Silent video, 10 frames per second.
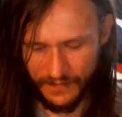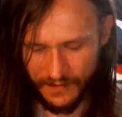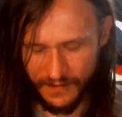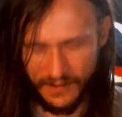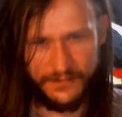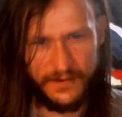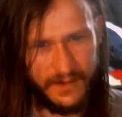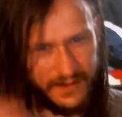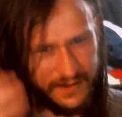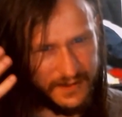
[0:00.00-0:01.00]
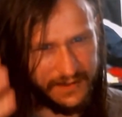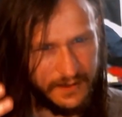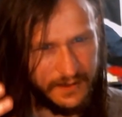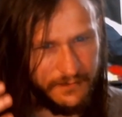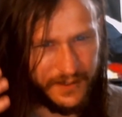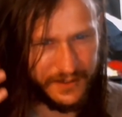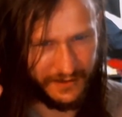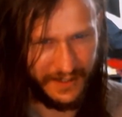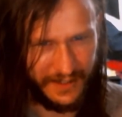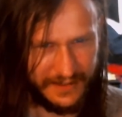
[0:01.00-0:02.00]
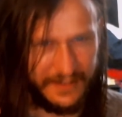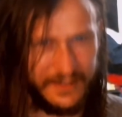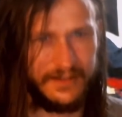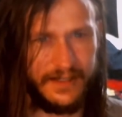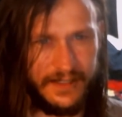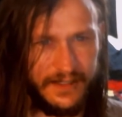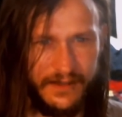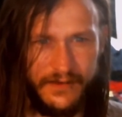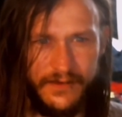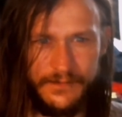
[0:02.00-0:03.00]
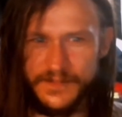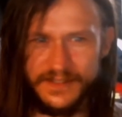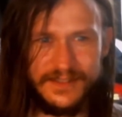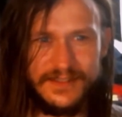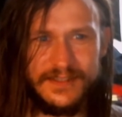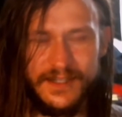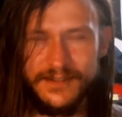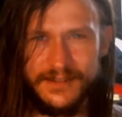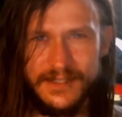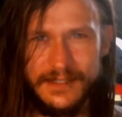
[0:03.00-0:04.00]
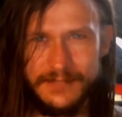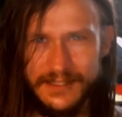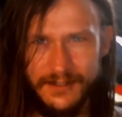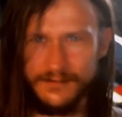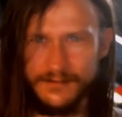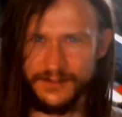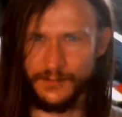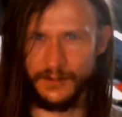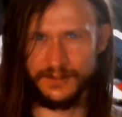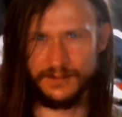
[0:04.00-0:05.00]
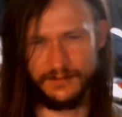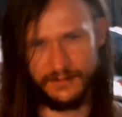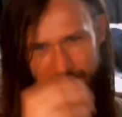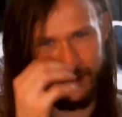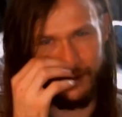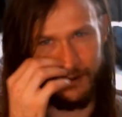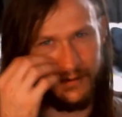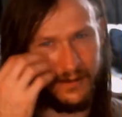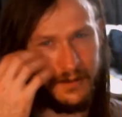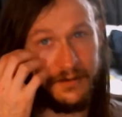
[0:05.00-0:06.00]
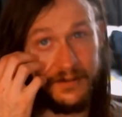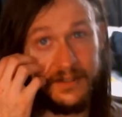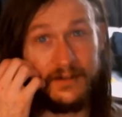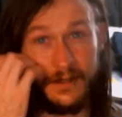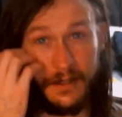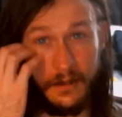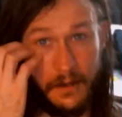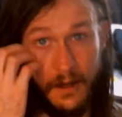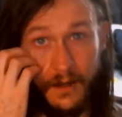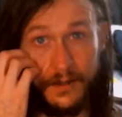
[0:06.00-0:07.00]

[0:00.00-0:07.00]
I feel like this is them visualizing it in their head. And this is another thing I'm getting off this person, whoever they are. They're in their head a lot.